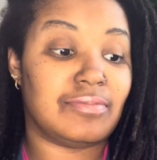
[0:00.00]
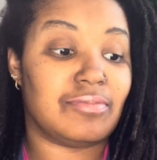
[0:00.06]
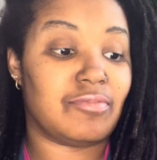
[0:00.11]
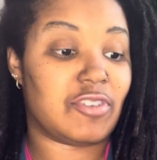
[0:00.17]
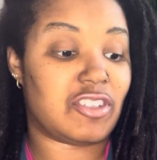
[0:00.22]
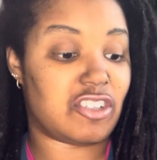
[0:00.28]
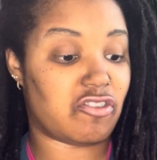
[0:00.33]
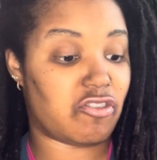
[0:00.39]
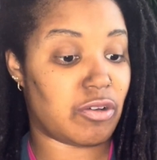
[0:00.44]

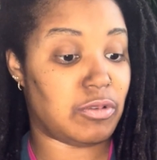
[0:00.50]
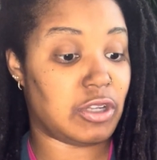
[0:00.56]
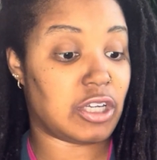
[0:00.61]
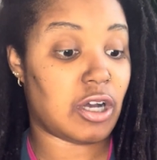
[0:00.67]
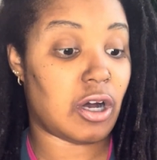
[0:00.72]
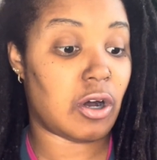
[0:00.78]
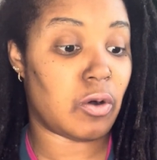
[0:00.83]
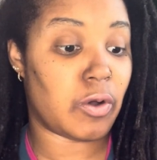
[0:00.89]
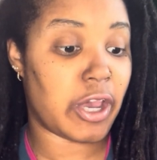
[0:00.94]
this is from
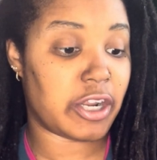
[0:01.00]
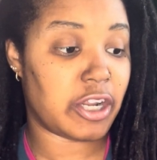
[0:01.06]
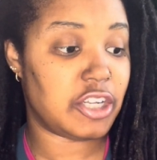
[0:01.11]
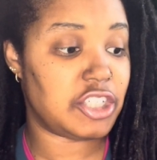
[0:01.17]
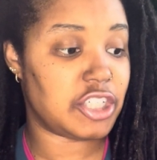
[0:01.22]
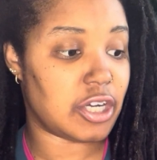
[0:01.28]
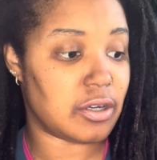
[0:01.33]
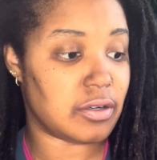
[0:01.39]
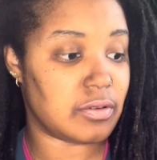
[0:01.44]
Nicole
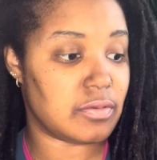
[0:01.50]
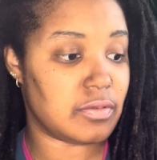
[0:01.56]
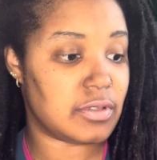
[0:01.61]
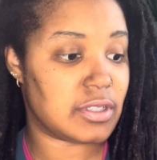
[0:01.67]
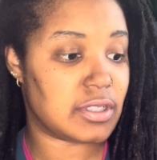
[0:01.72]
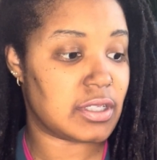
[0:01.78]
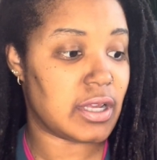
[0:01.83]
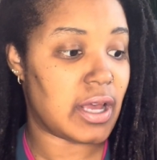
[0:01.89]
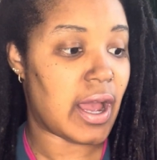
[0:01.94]

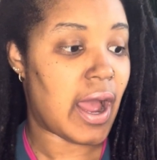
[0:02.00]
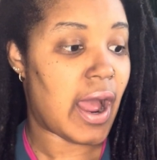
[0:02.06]
Hannah-Jones.